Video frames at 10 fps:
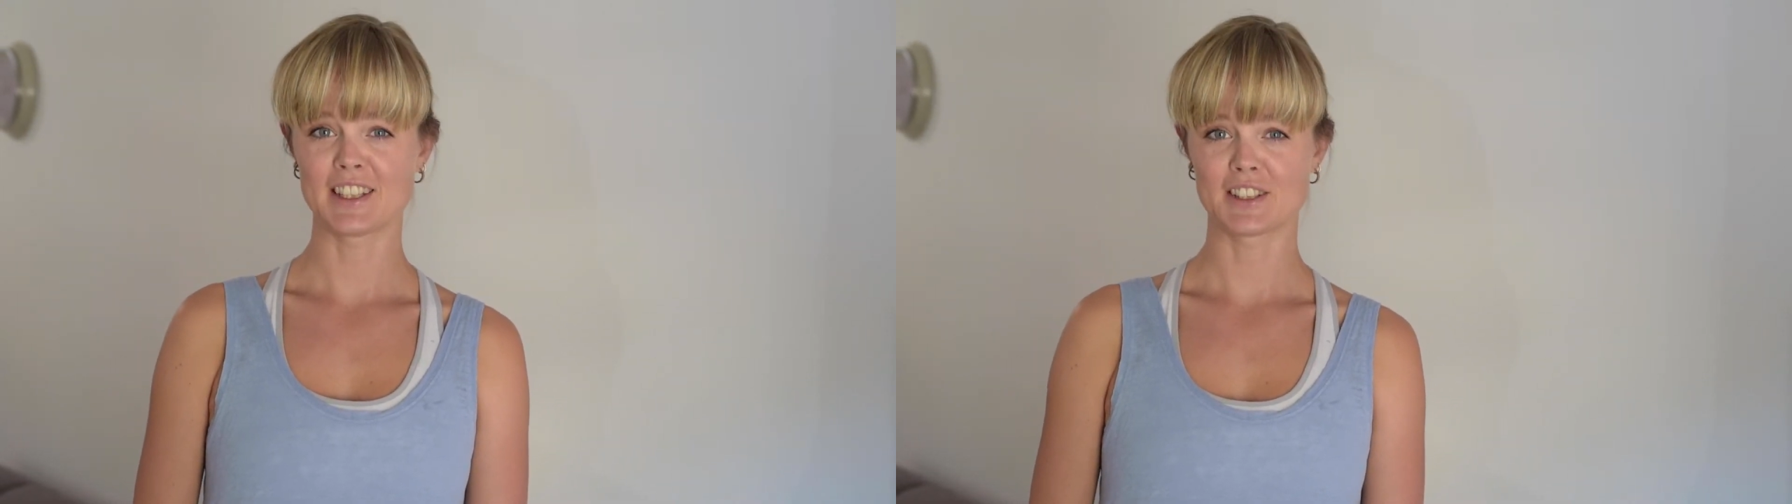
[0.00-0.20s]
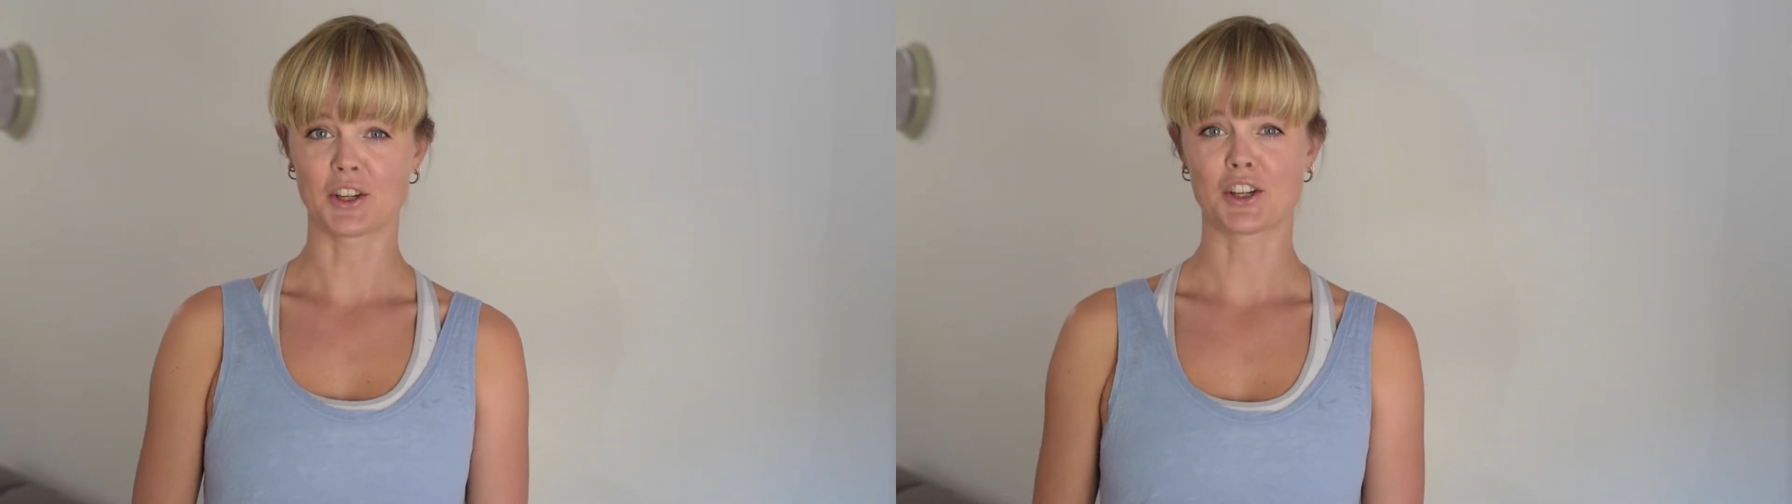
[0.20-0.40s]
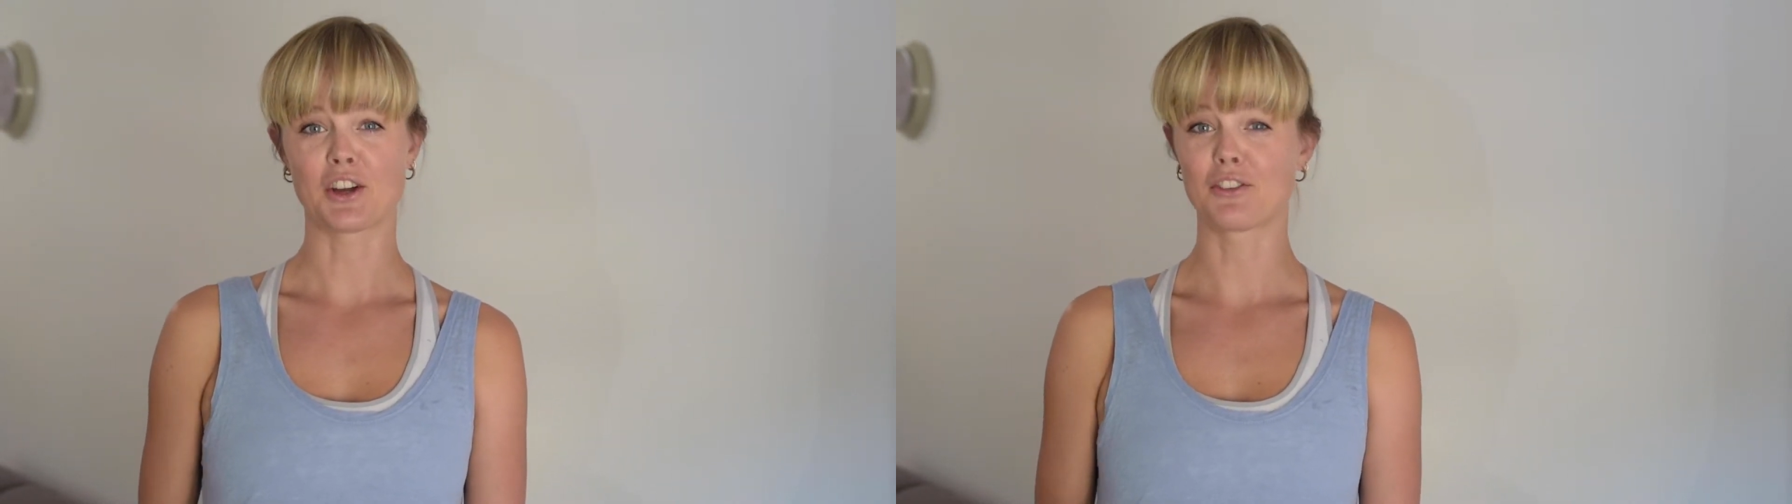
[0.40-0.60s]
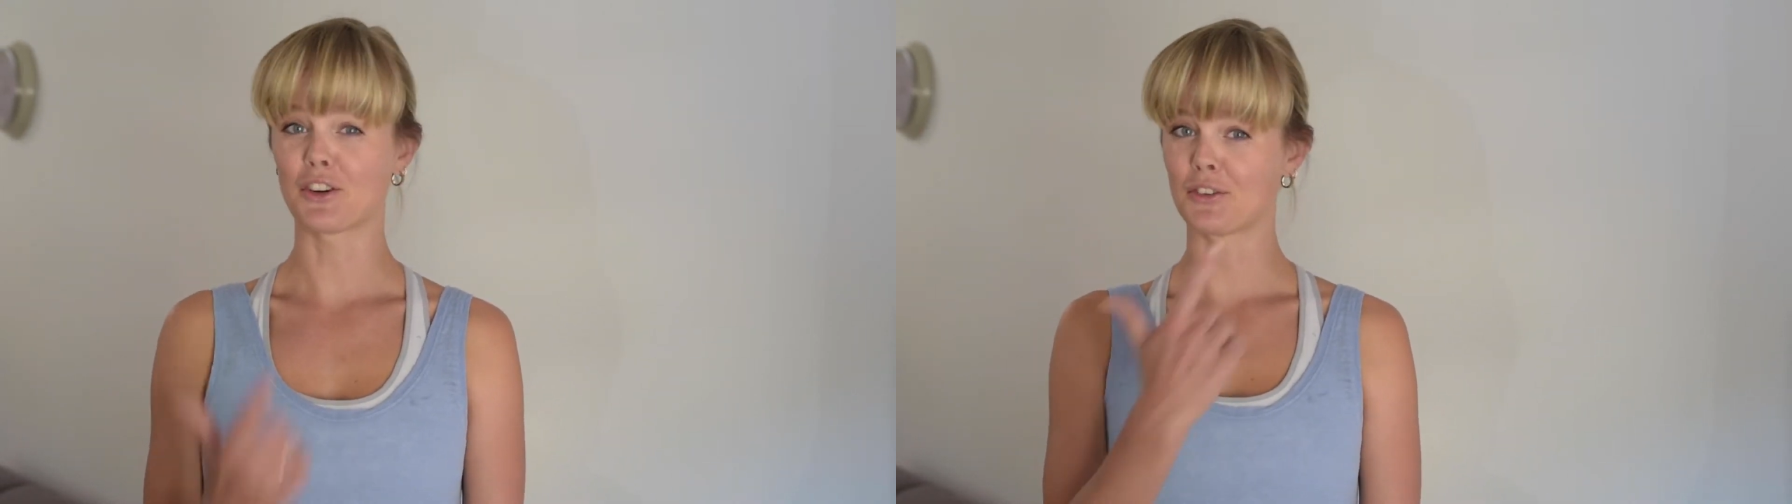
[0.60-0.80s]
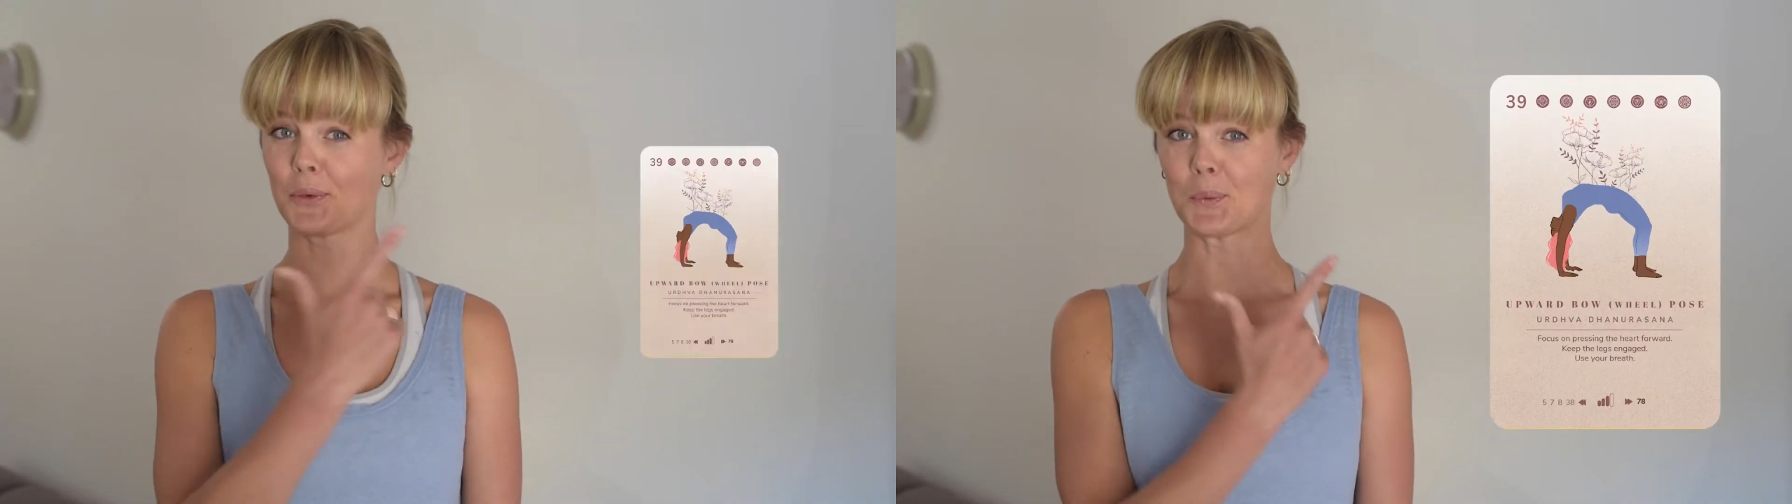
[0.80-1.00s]
is going to
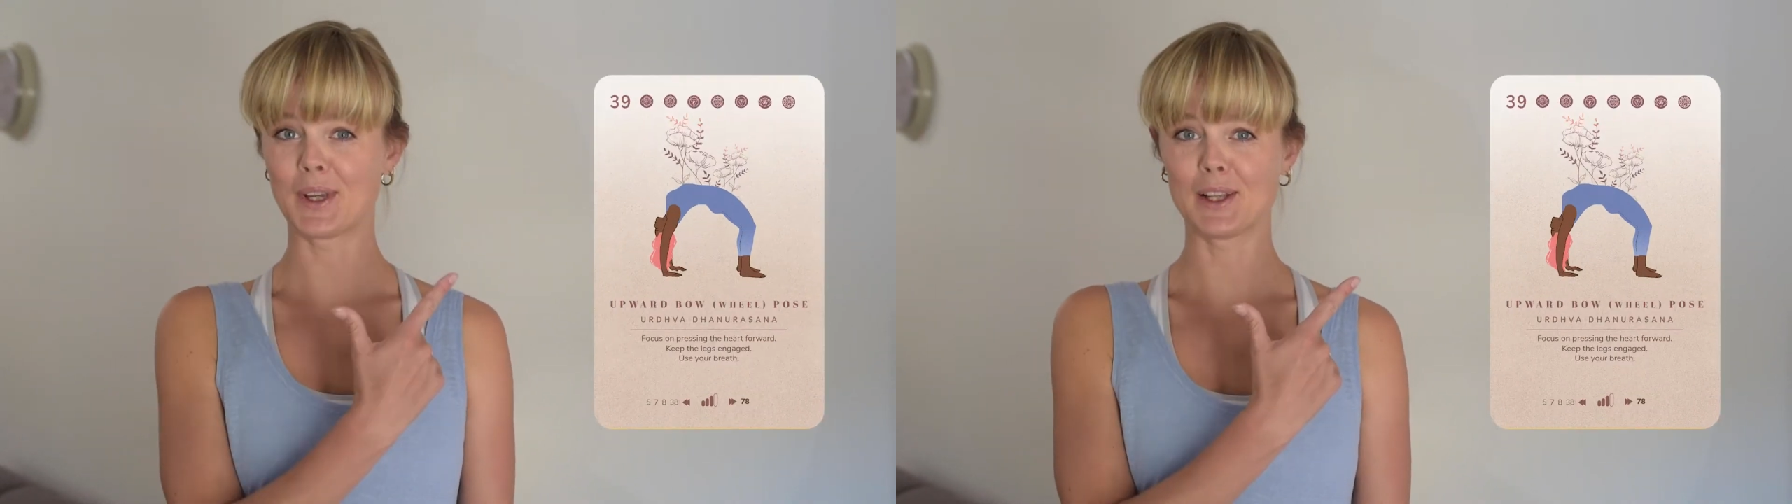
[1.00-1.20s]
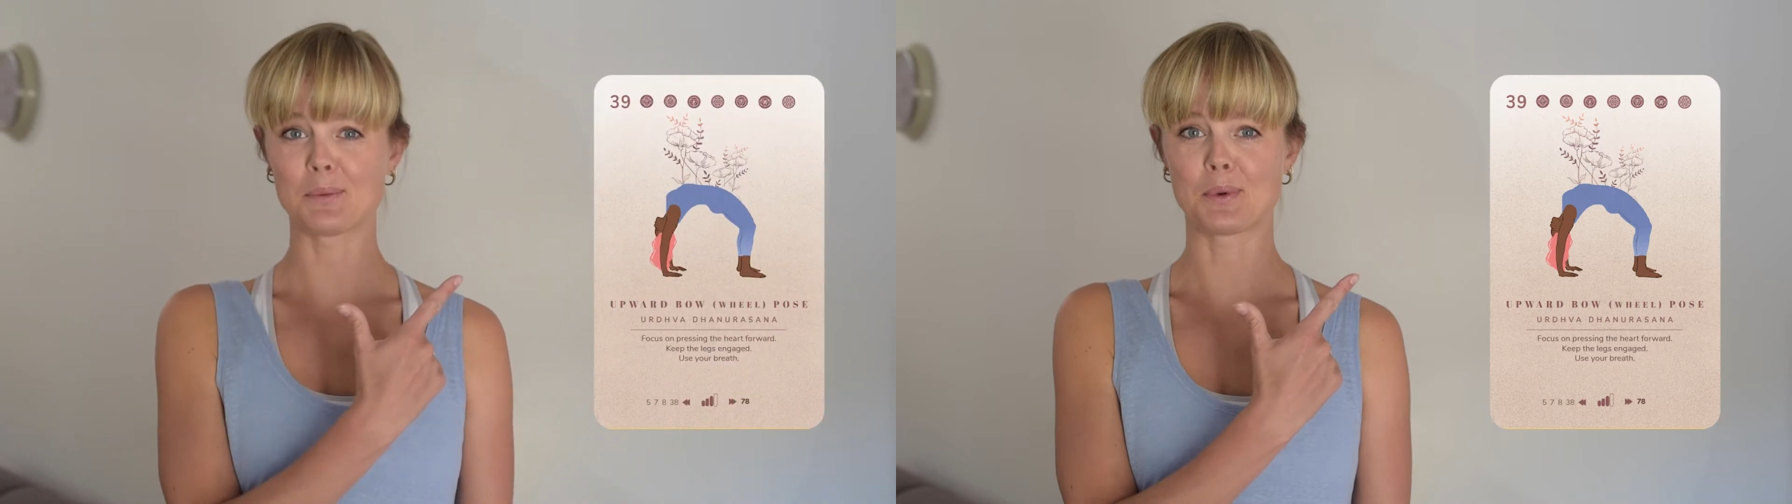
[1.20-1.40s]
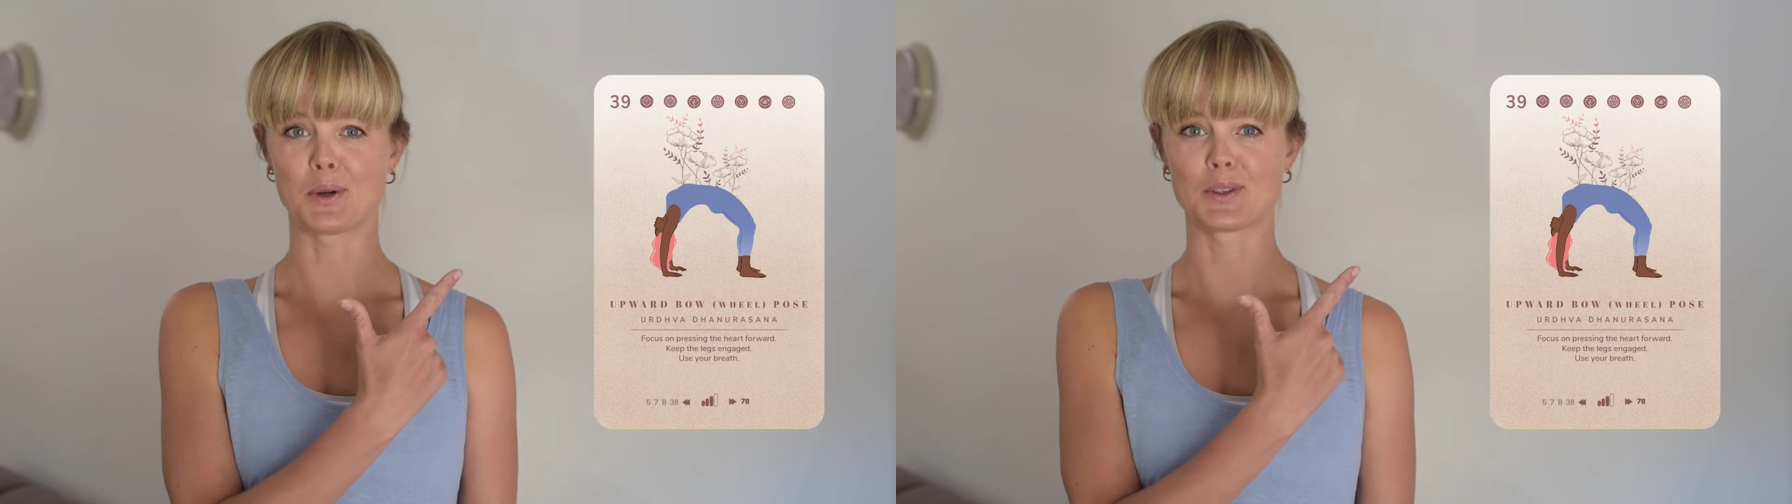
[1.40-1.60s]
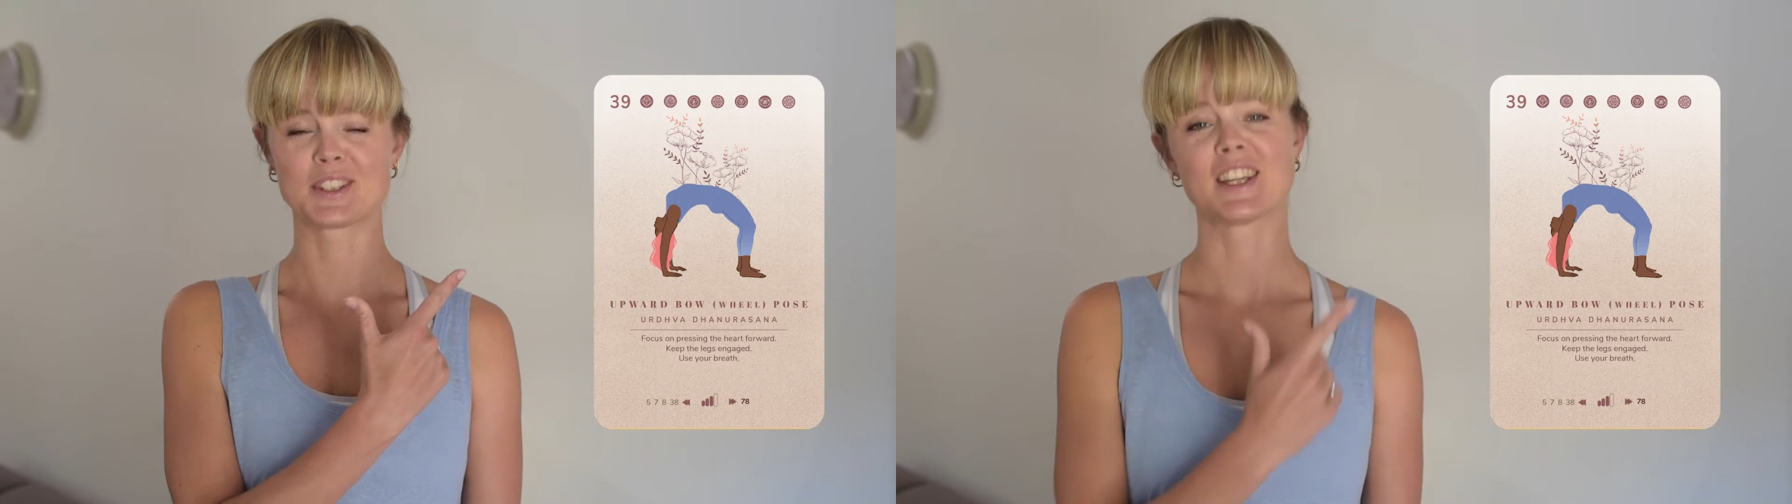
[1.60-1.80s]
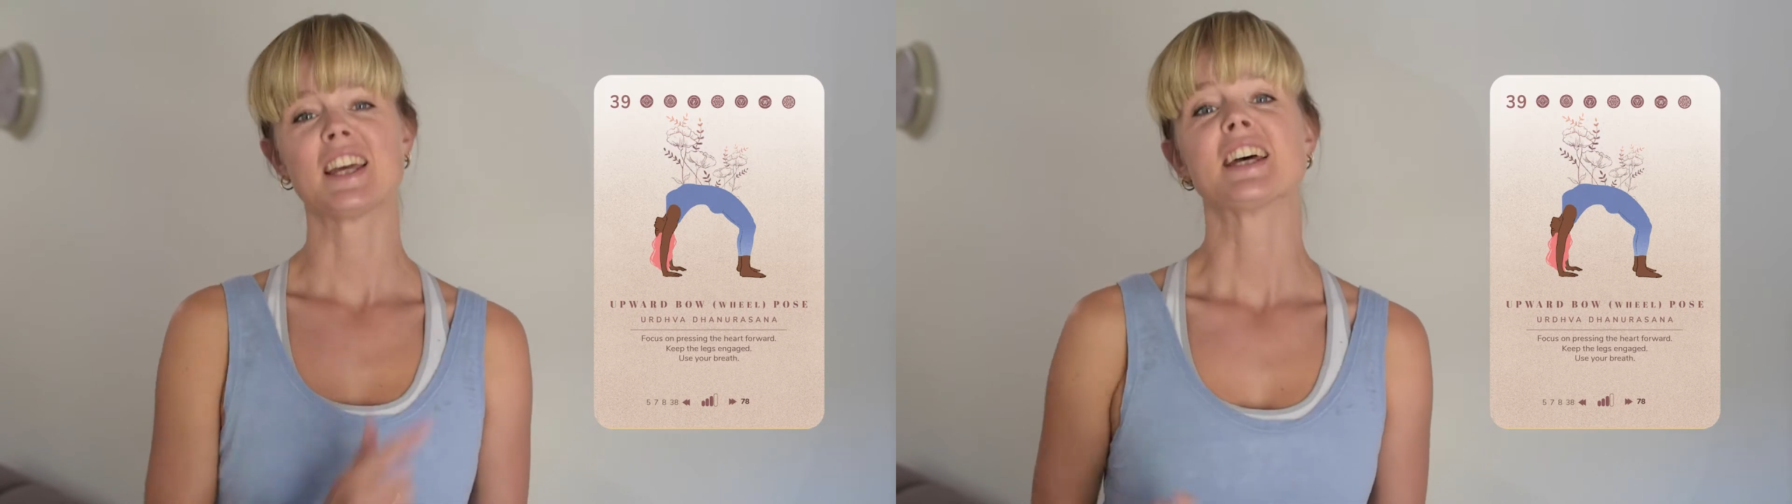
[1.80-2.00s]
cover wheel pose.